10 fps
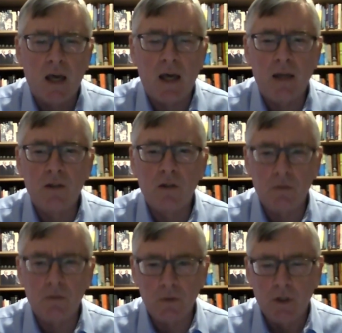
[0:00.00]
And
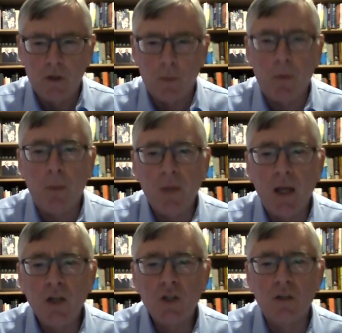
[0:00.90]
the
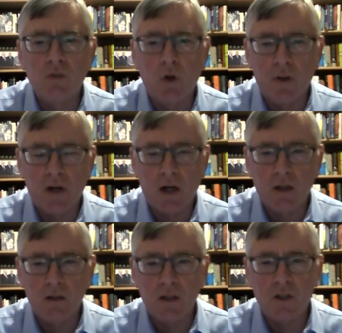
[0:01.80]
population of Northern
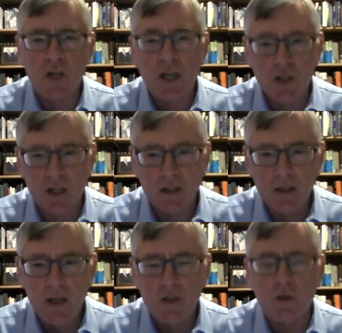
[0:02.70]
Ireland is changing.
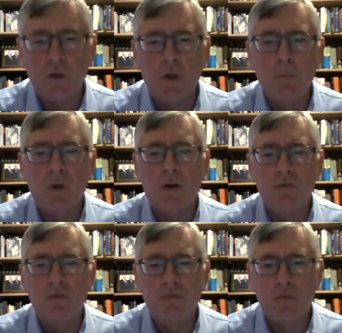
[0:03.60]
So the number
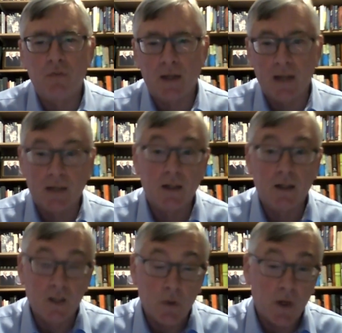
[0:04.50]
of, if you like,
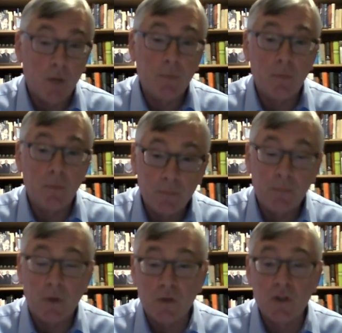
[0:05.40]
Catholics is going up and
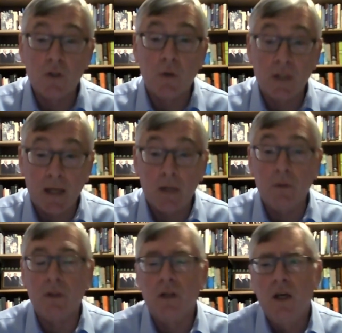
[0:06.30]
Protestants going
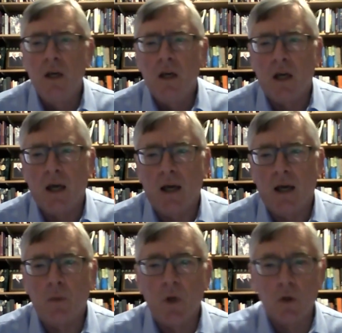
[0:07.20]
down.
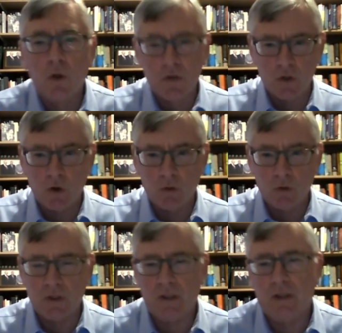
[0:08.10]
And we also saw
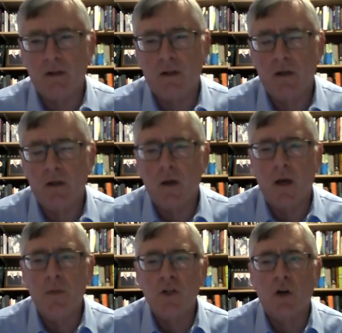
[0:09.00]

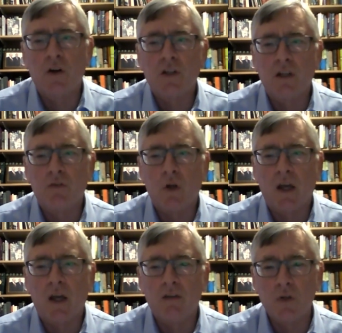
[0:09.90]
a majority, if you
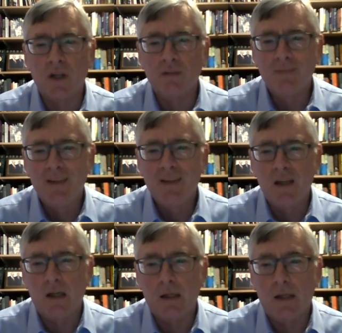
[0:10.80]
like, voting
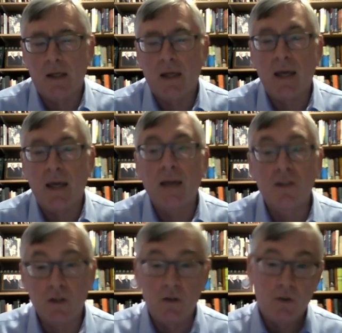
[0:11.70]
against